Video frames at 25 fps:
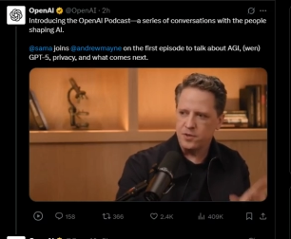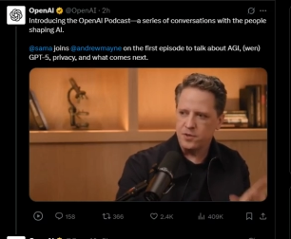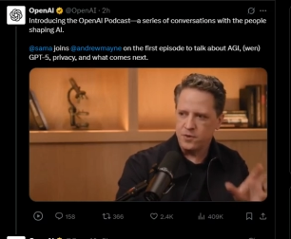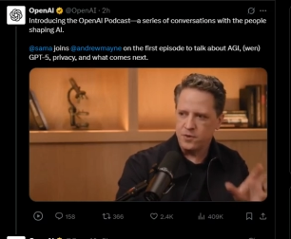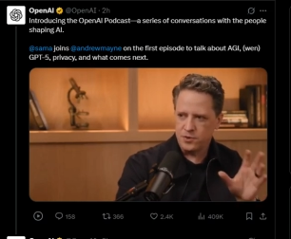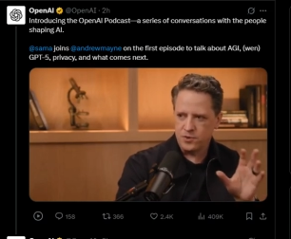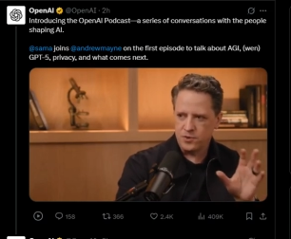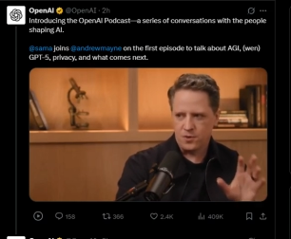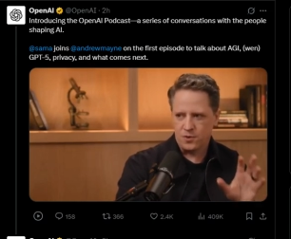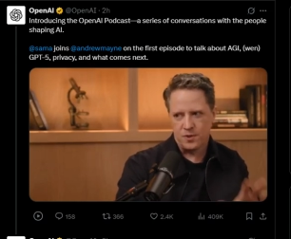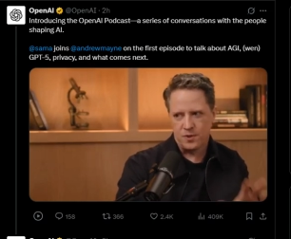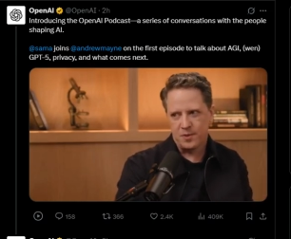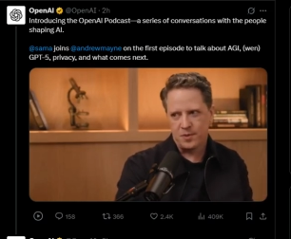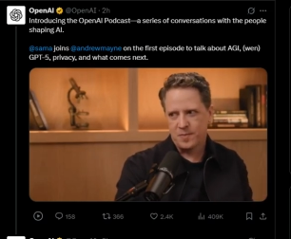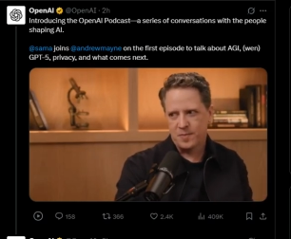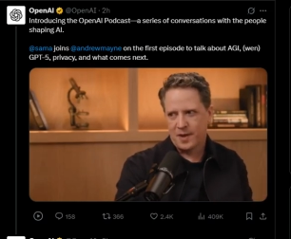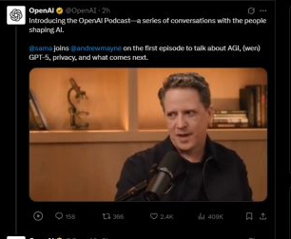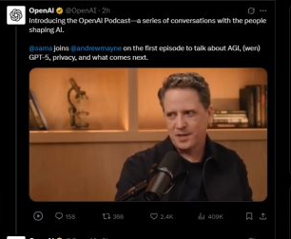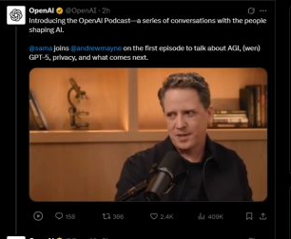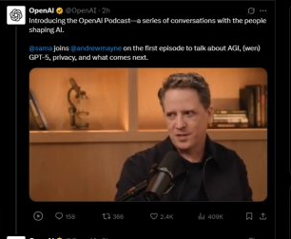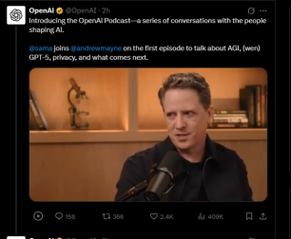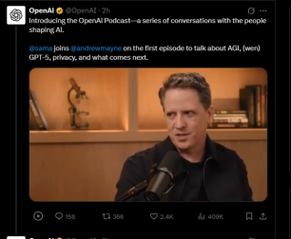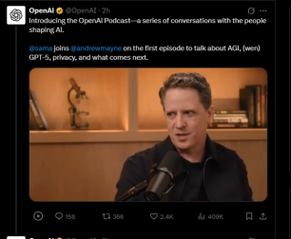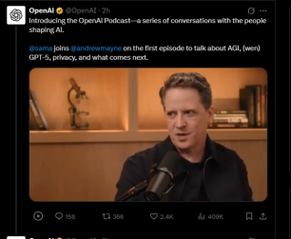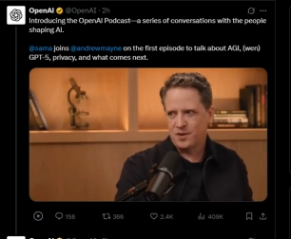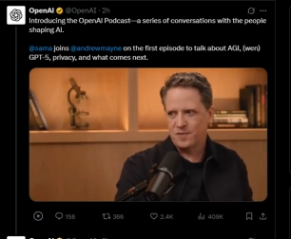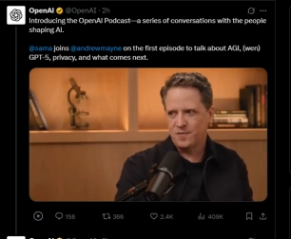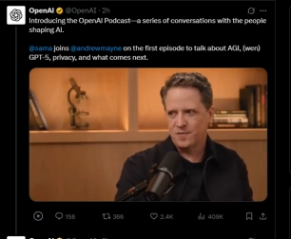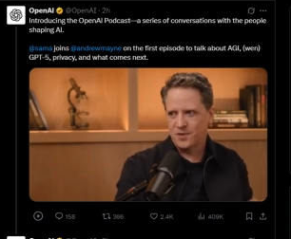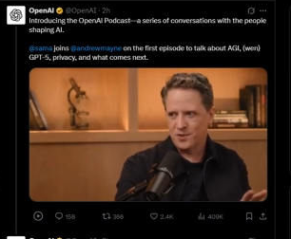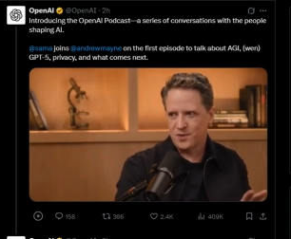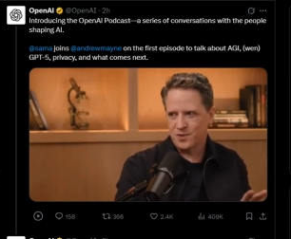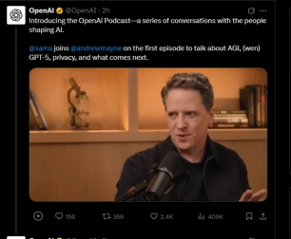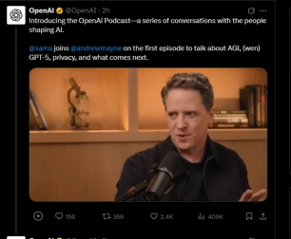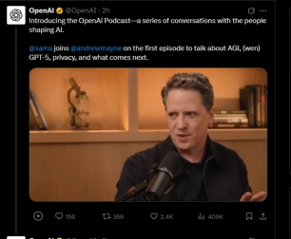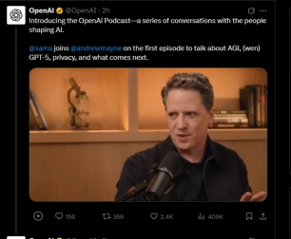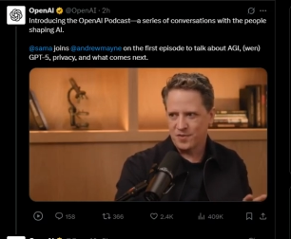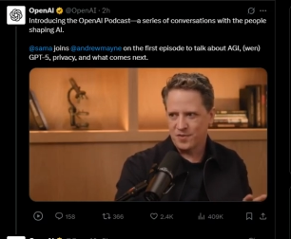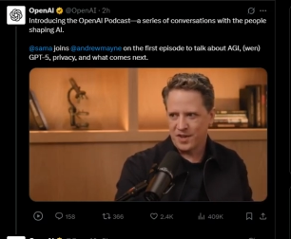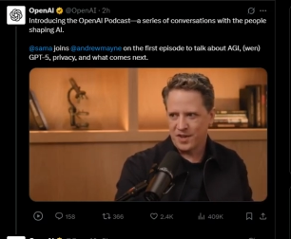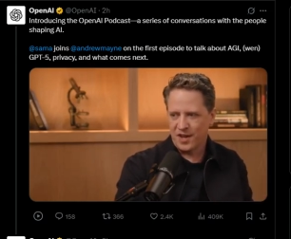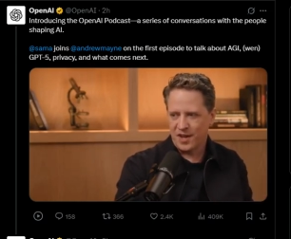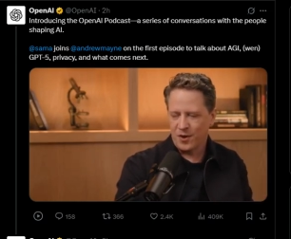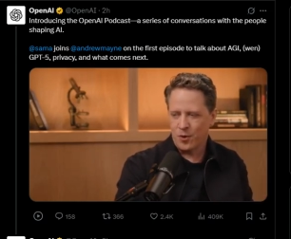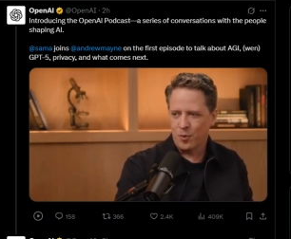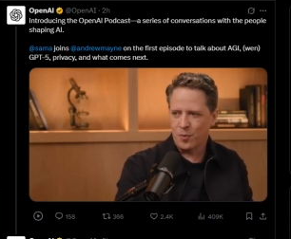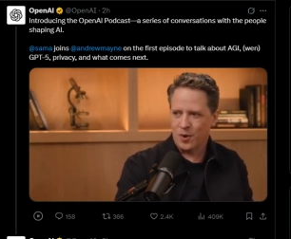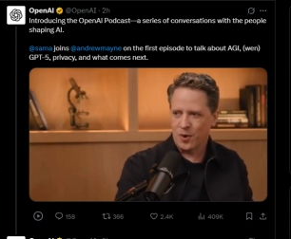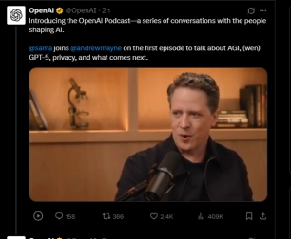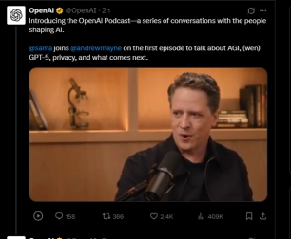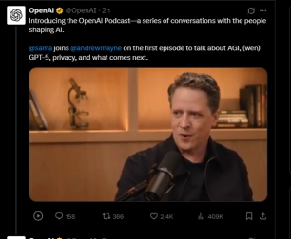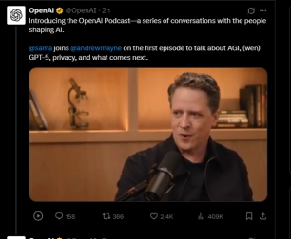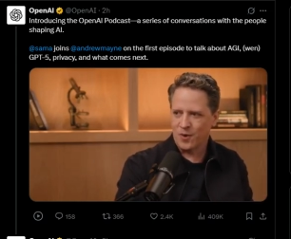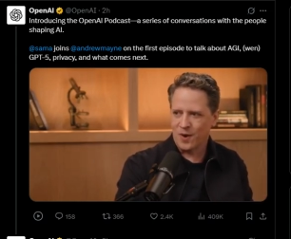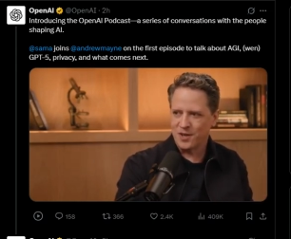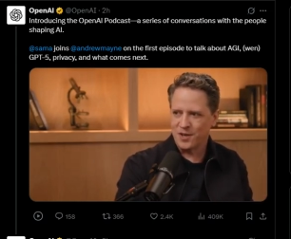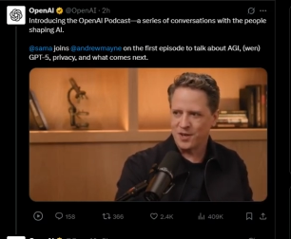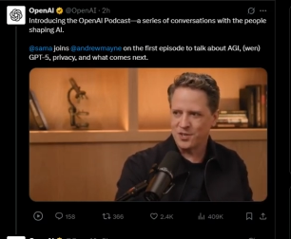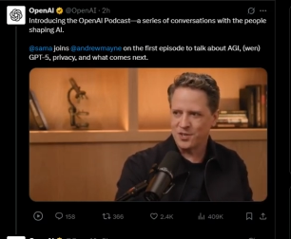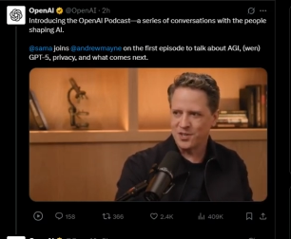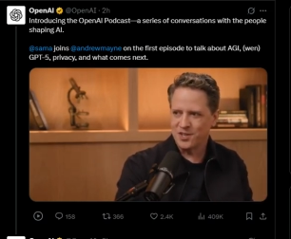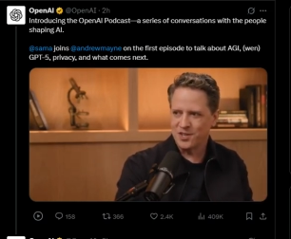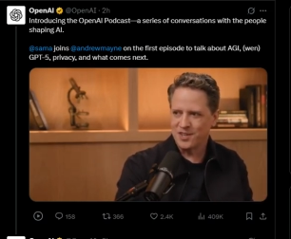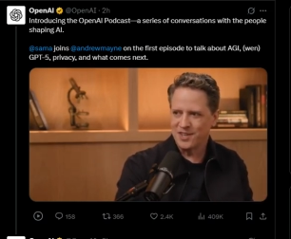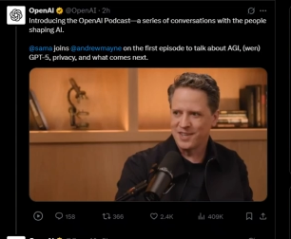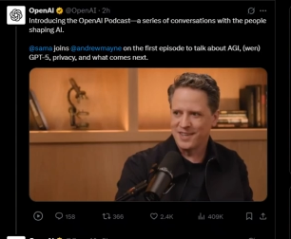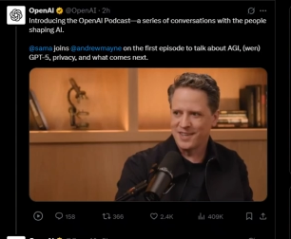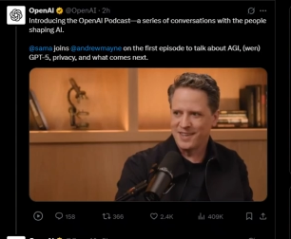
Used solely by itself as sort of a homework crutch